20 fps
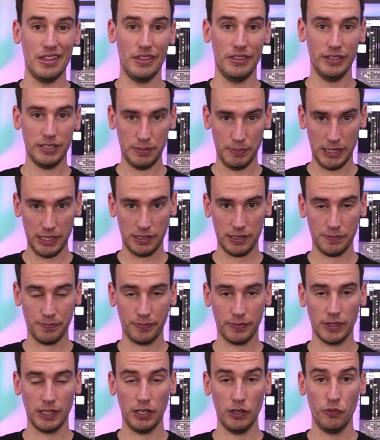This means
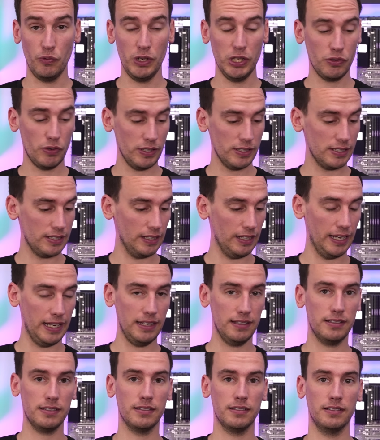if we
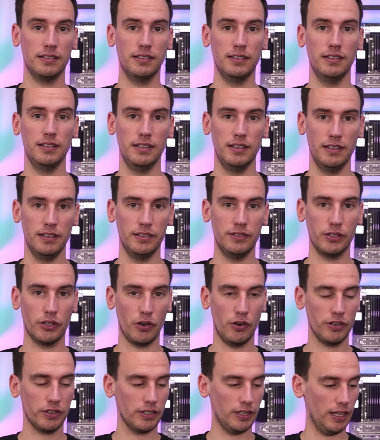translate the
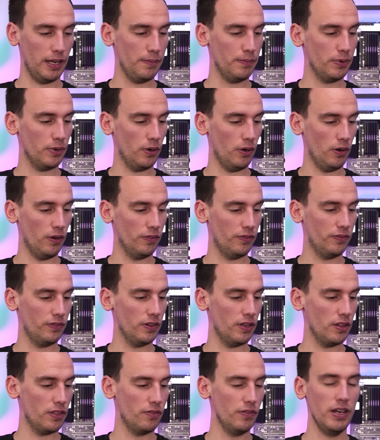current clamp of
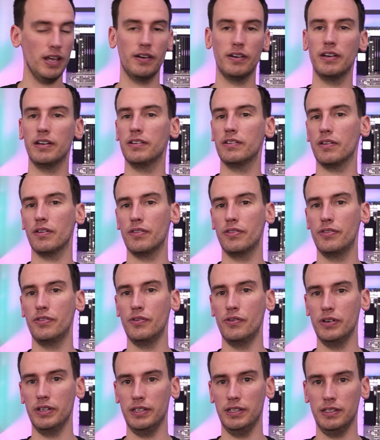
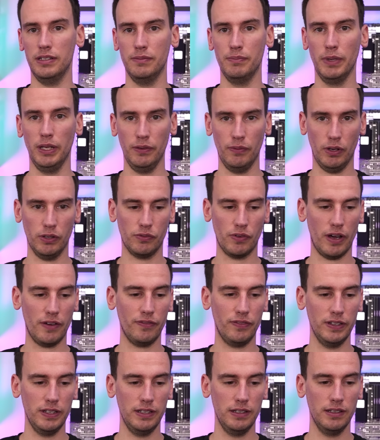330 millivolt
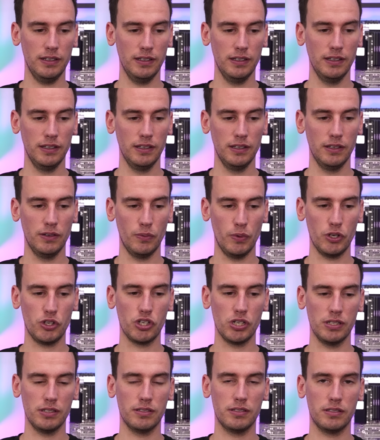roughly,
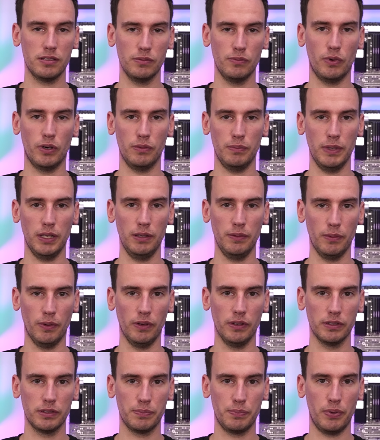which is 1
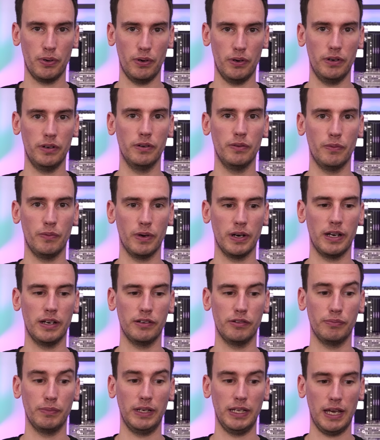millivolt per
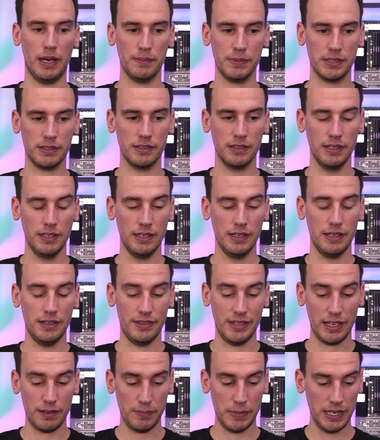100 milliamps,
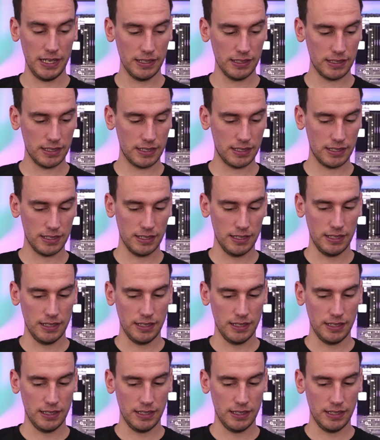that means